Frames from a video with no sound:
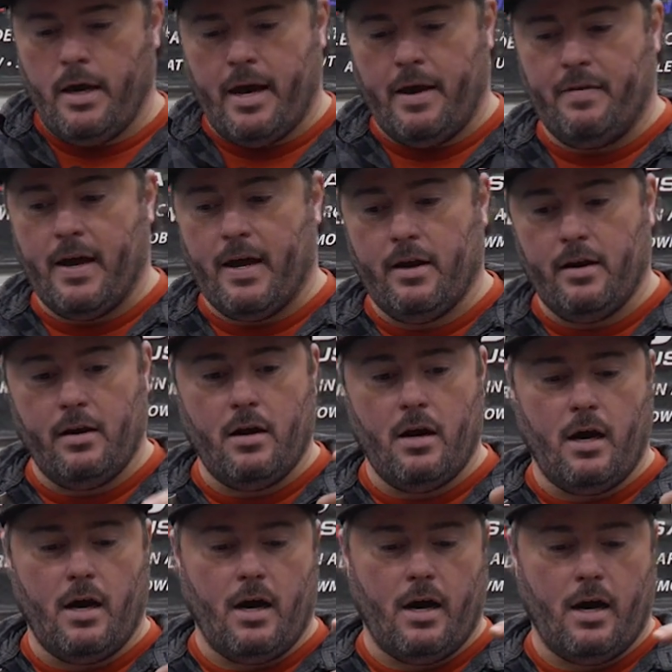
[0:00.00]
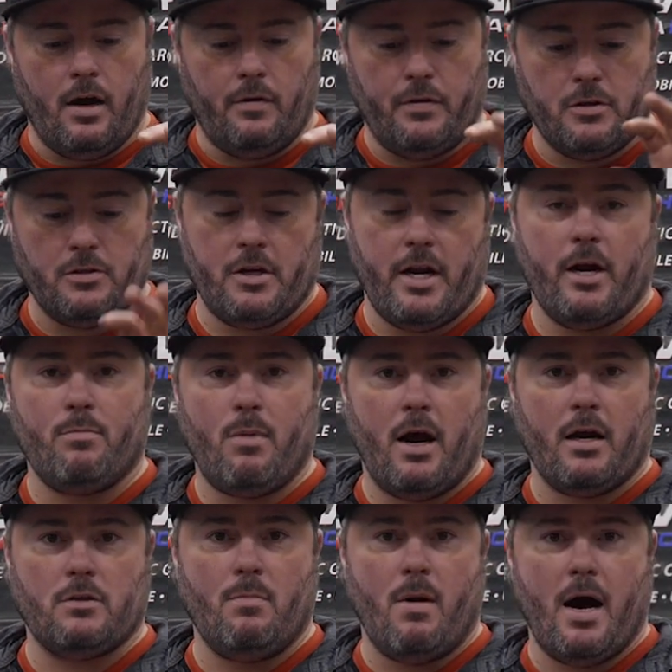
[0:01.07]
And then there's an
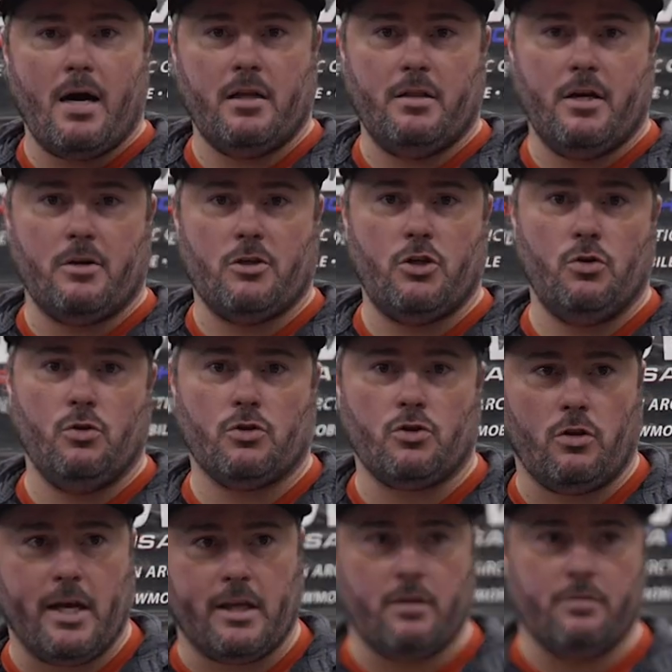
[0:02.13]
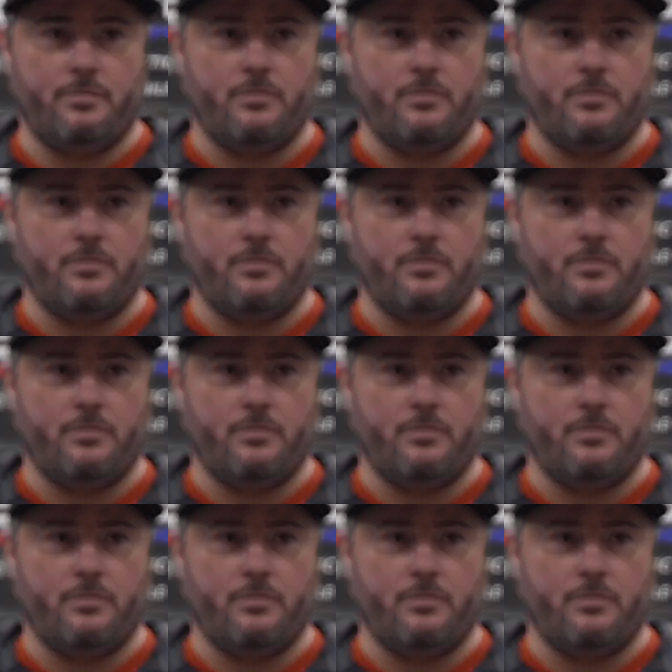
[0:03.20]
airbox mod in there too. So like the